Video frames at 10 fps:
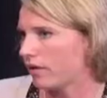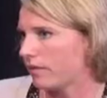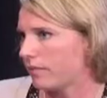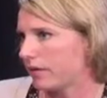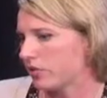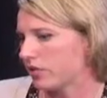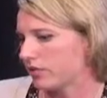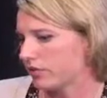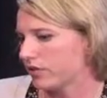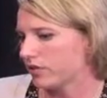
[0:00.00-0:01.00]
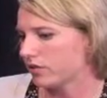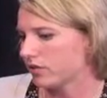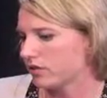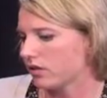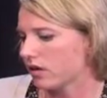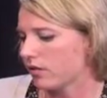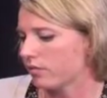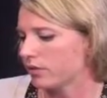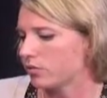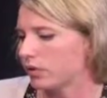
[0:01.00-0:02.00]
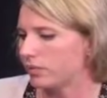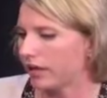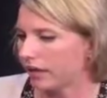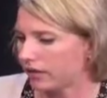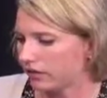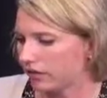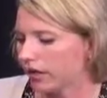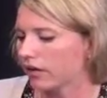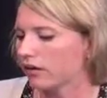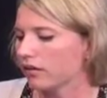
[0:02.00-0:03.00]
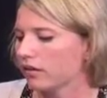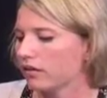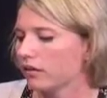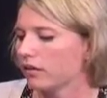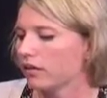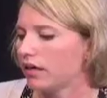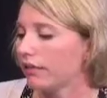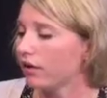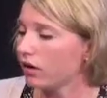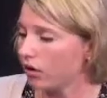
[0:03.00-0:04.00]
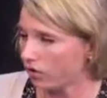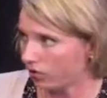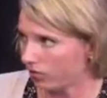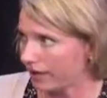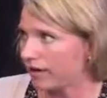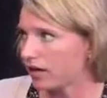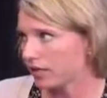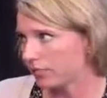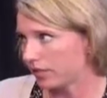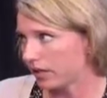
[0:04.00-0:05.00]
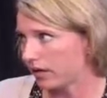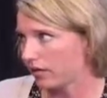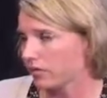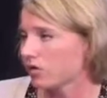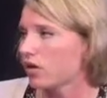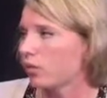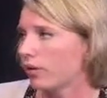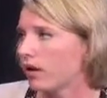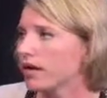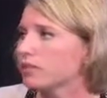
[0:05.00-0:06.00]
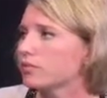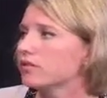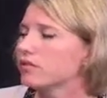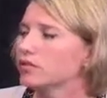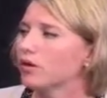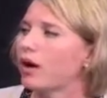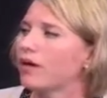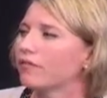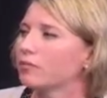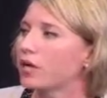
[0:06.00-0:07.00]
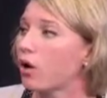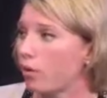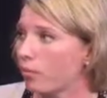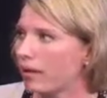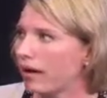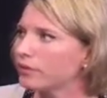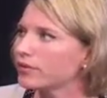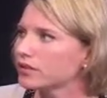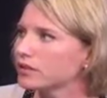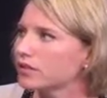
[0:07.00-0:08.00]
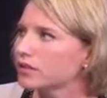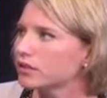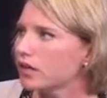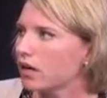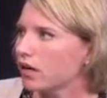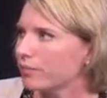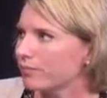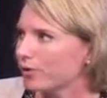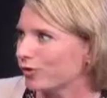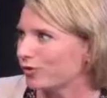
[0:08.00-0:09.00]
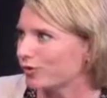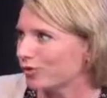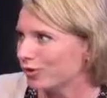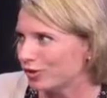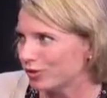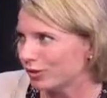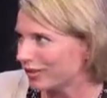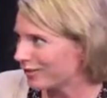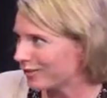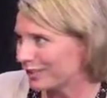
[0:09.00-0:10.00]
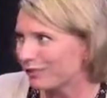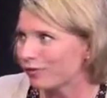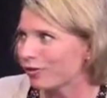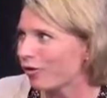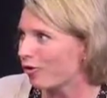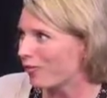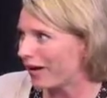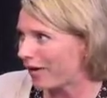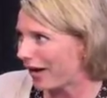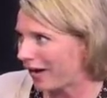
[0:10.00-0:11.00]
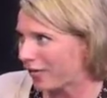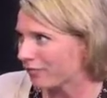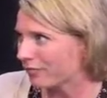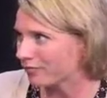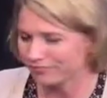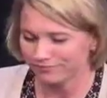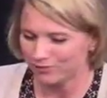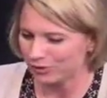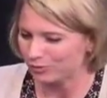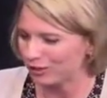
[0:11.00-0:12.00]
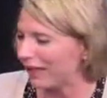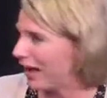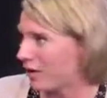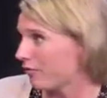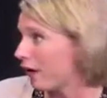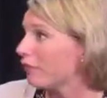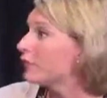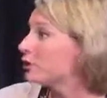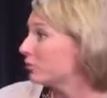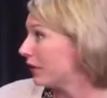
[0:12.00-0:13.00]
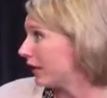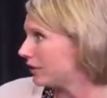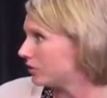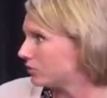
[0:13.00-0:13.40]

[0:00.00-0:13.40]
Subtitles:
the major differences between palliative care in the home and hospice care is, with hospice, you don't have to be homebound. So you can leave your home at however often you would like to